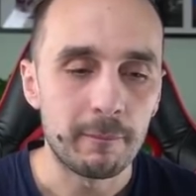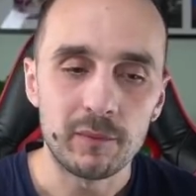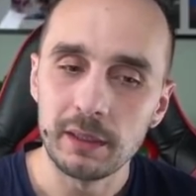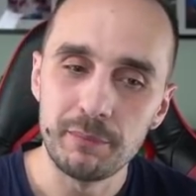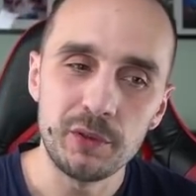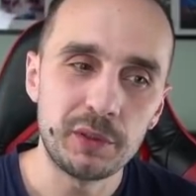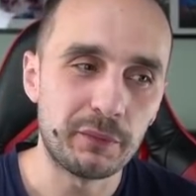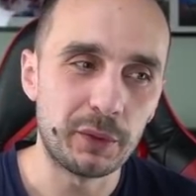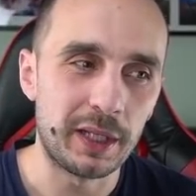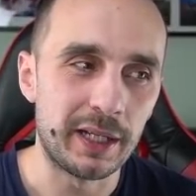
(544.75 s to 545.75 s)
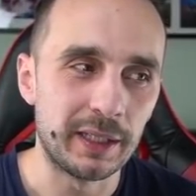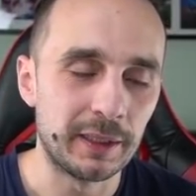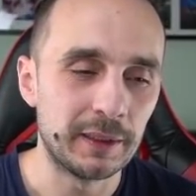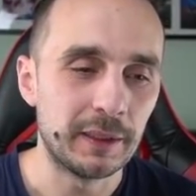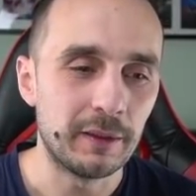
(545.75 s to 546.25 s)
a beautiful
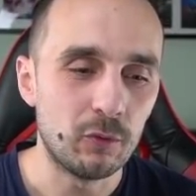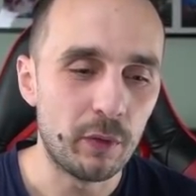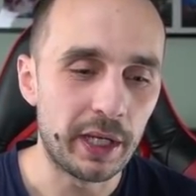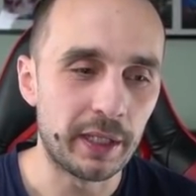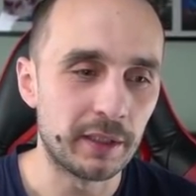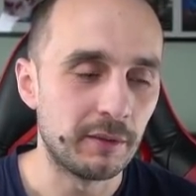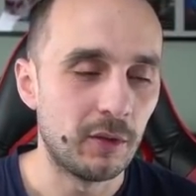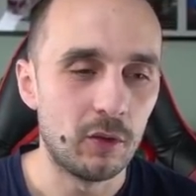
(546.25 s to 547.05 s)
island where